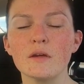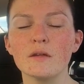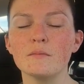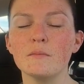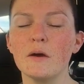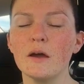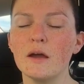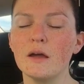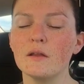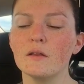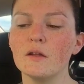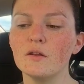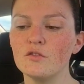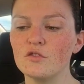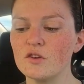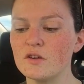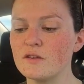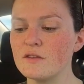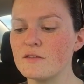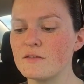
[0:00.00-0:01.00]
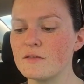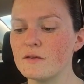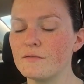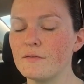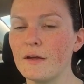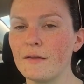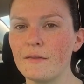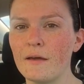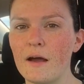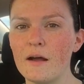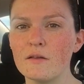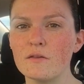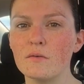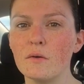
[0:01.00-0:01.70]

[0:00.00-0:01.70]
like my lunges and stuff like that.